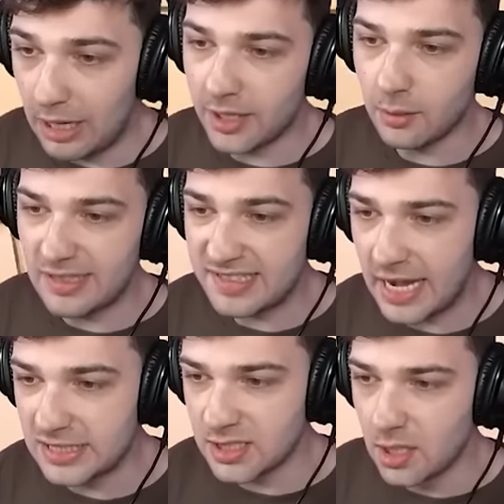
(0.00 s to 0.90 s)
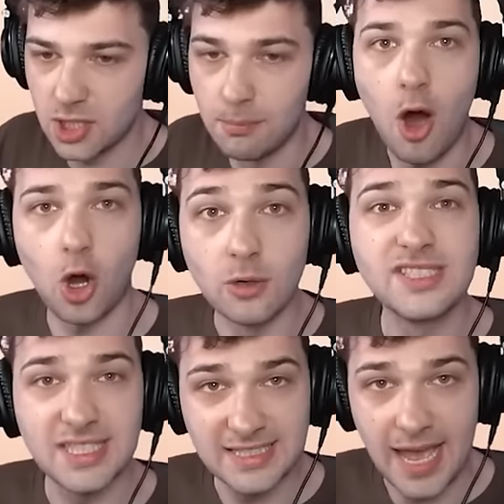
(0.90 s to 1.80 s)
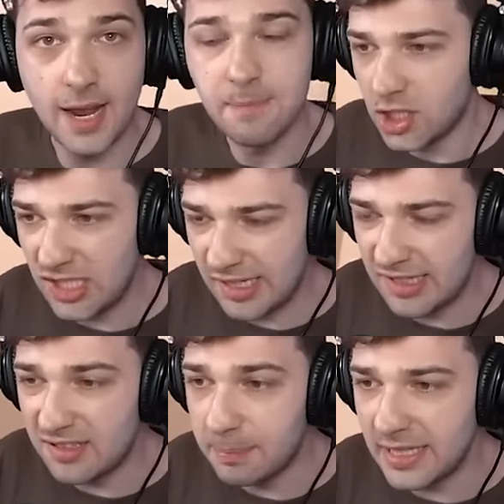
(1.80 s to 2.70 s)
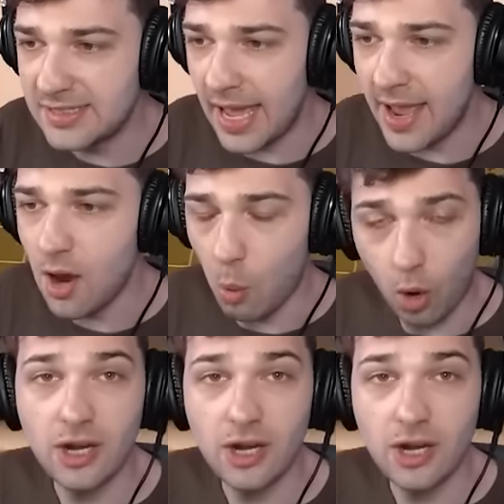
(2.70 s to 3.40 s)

Well, anyways, guys, tomorrow is the day. She said it's a big day.